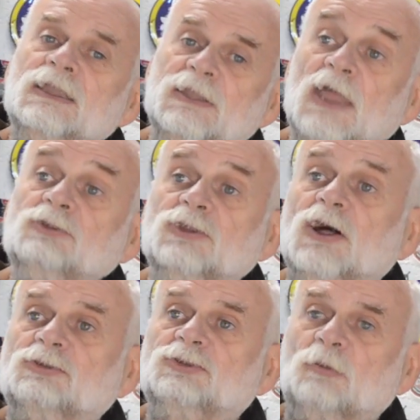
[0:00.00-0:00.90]
The engine
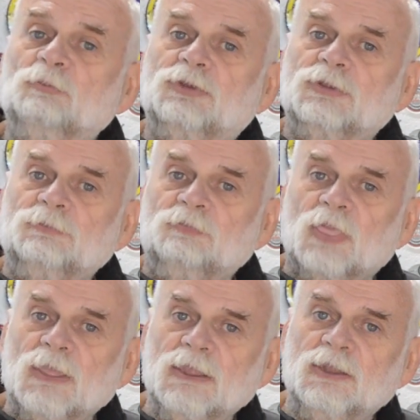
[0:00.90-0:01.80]
I just dumped
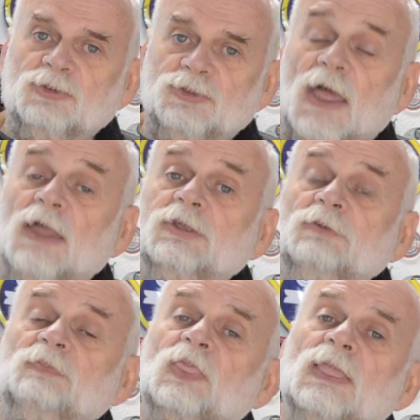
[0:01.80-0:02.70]
in the shed
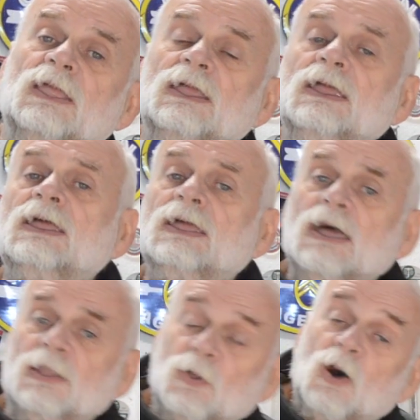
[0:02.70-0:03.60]

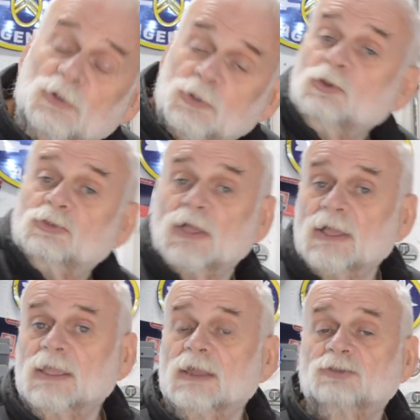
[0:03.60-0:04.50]
and thought I'll use that
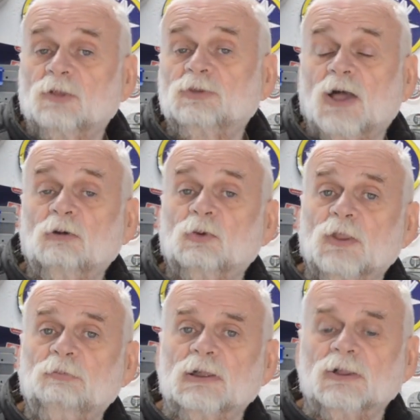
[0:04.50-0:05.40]
again sometime, I'll
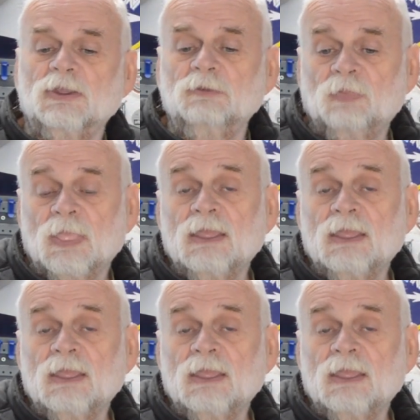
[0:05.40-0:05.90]
rebuild it.